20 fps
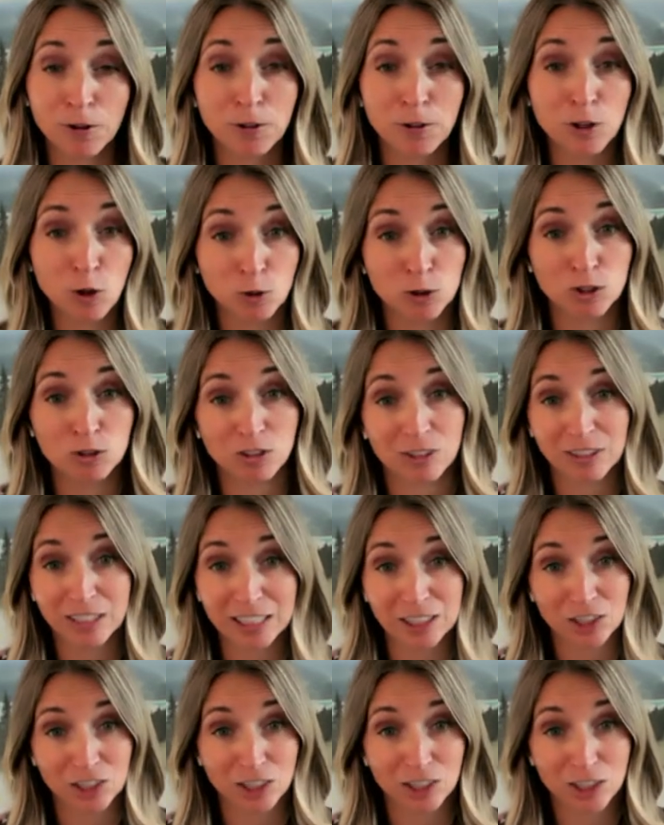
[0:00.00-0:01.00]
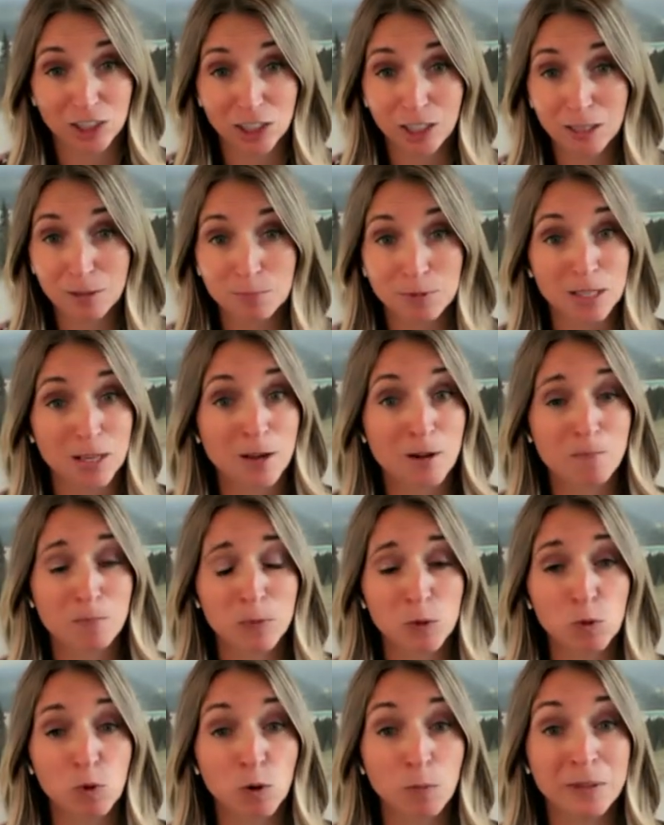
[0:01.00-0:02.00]
Those relationships
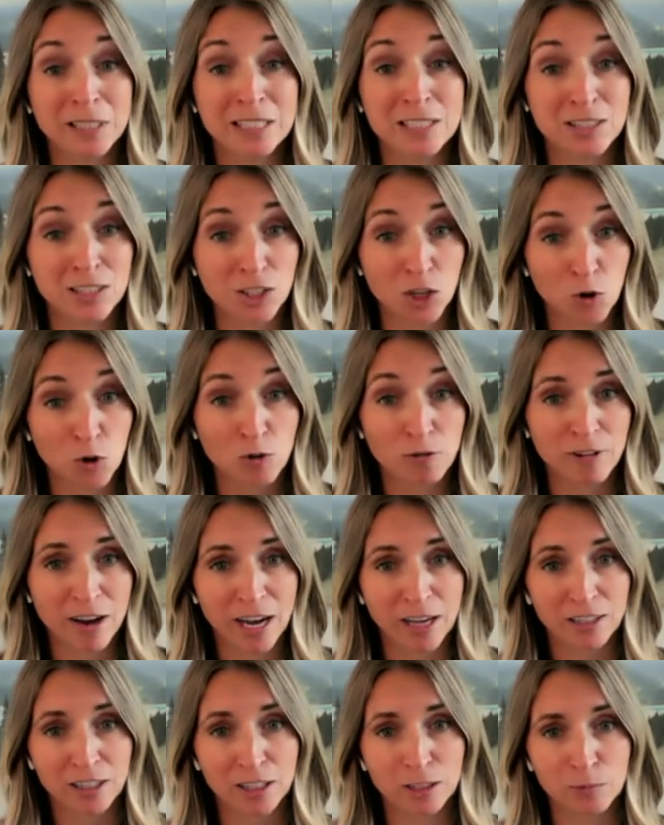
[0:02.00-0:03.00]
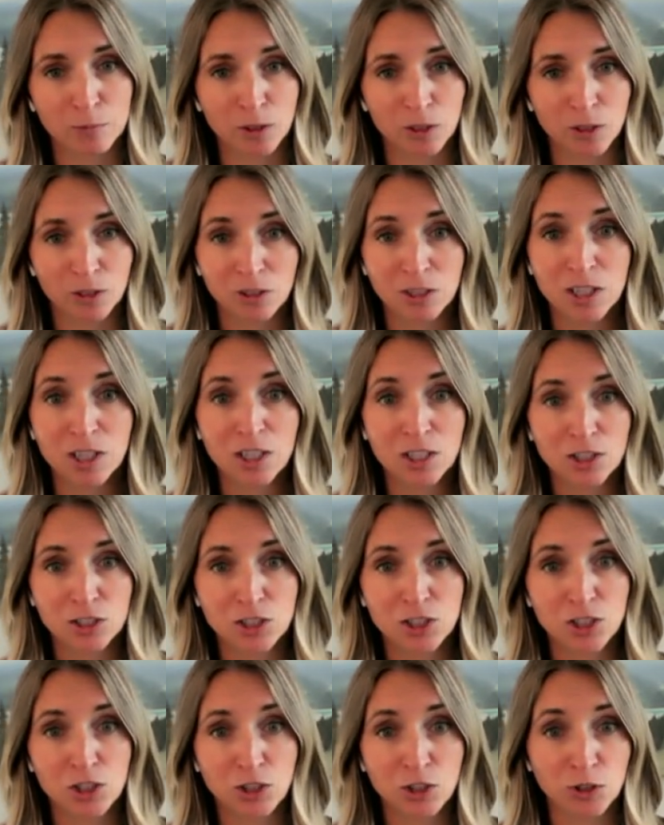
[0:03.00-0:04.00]
will be so valuable
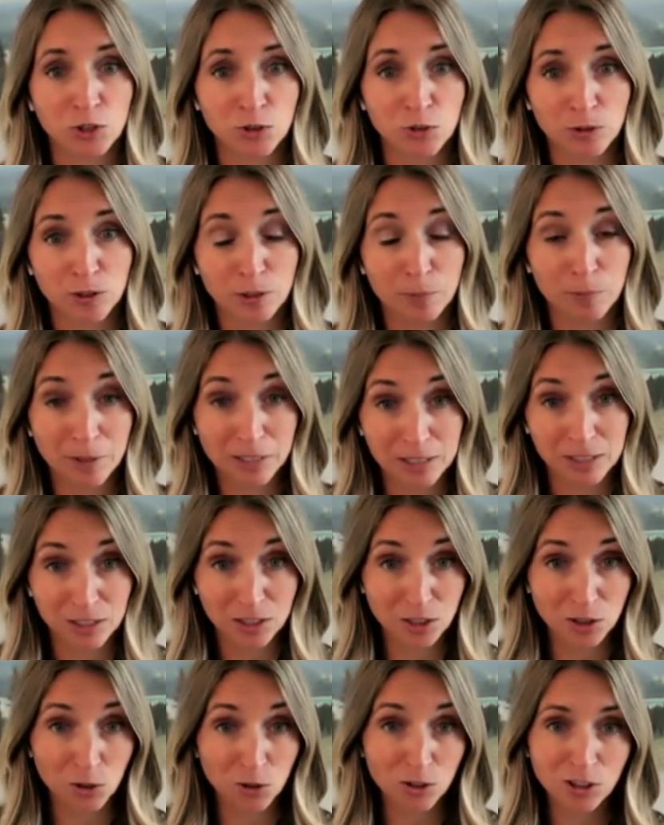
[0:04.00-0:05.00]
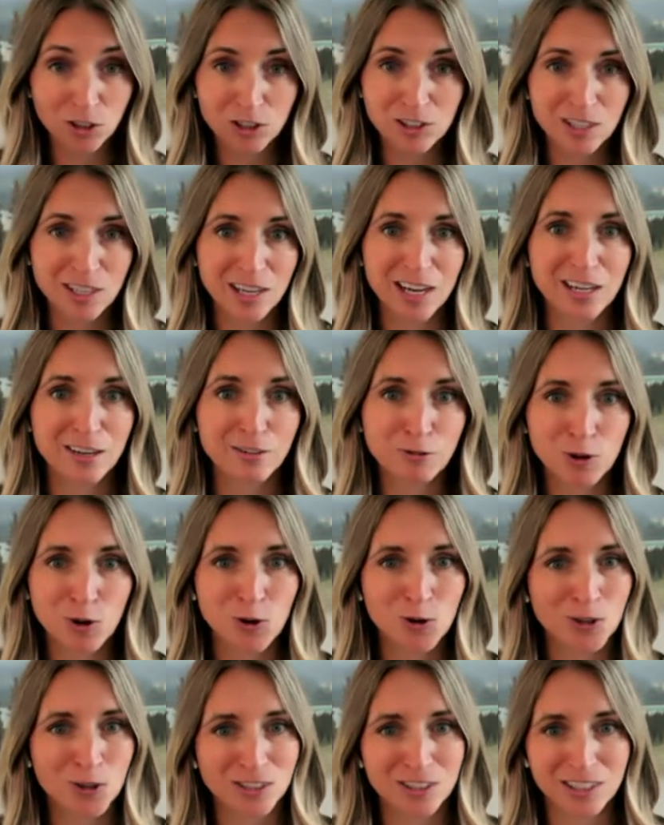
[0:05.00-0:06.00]
to the business owners and of
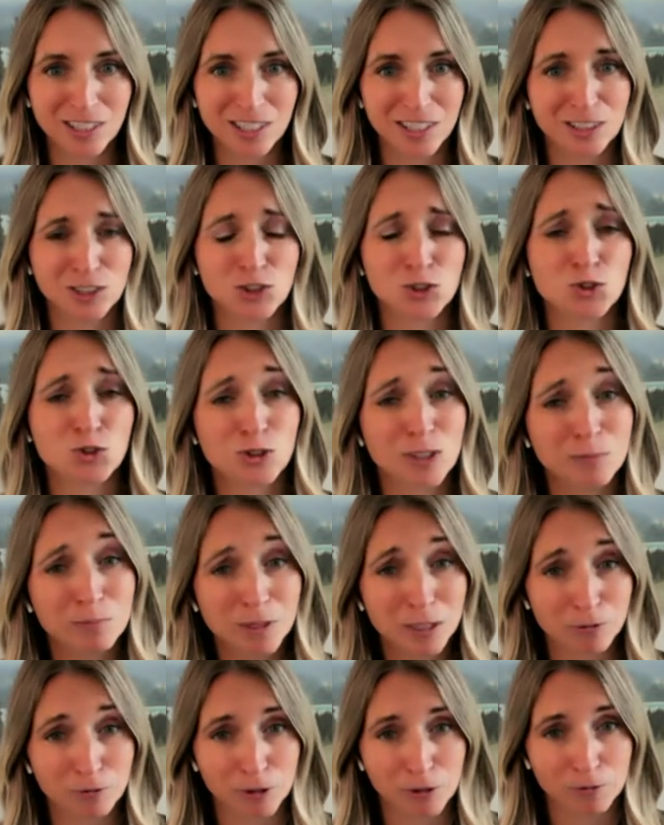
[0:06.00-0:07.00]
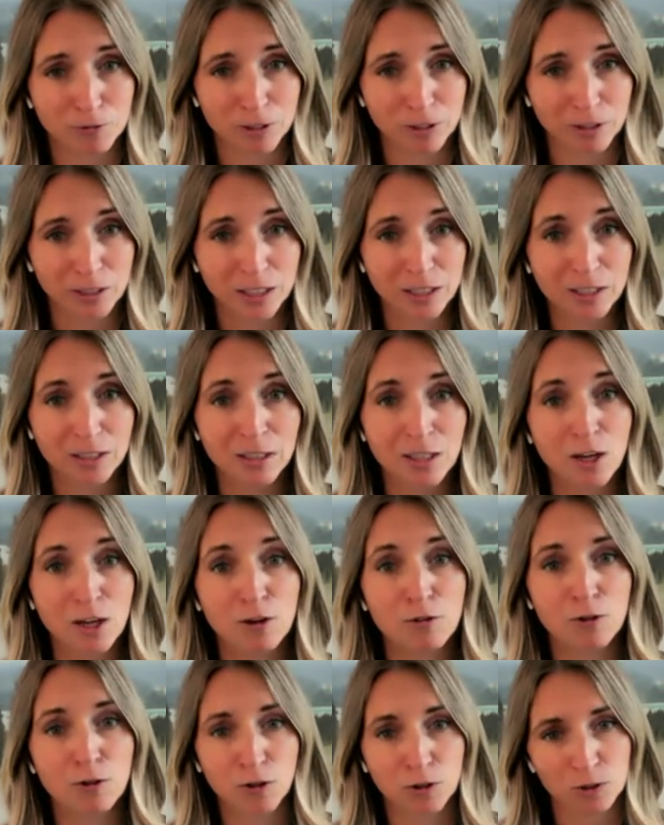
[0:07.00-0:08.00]
course extremely fulfilling
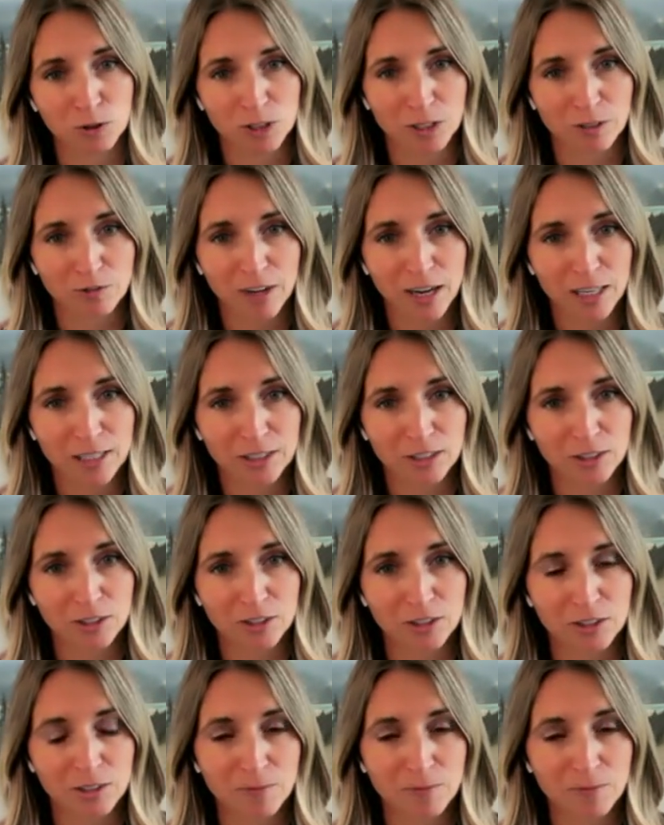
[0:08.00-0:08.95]
for those advisors